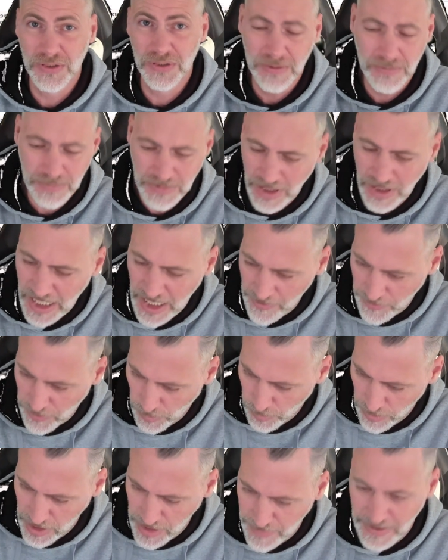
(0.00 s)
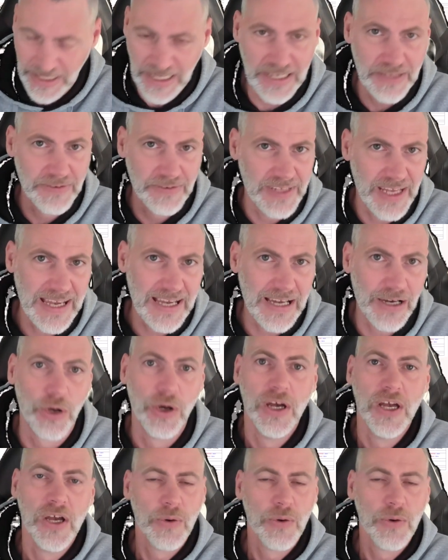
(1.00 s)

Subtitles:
You don't have to worry about that now.